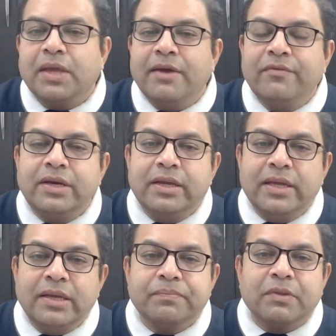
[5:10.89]
Every
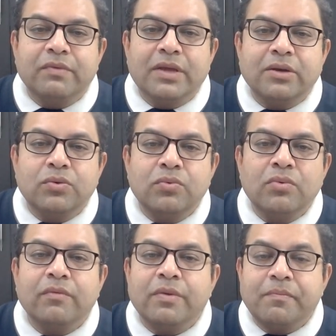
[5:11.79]
day we can
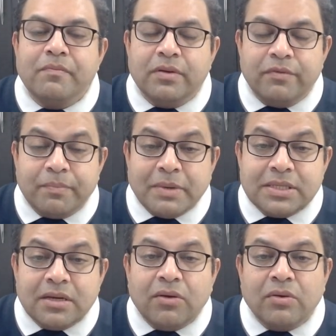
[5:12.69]
do
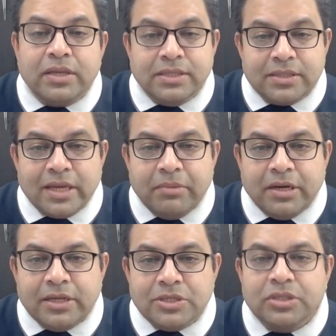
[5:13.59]
vipassana or the insight
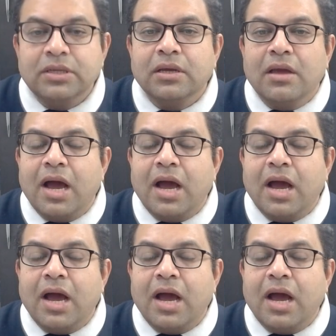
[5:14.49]
meditation.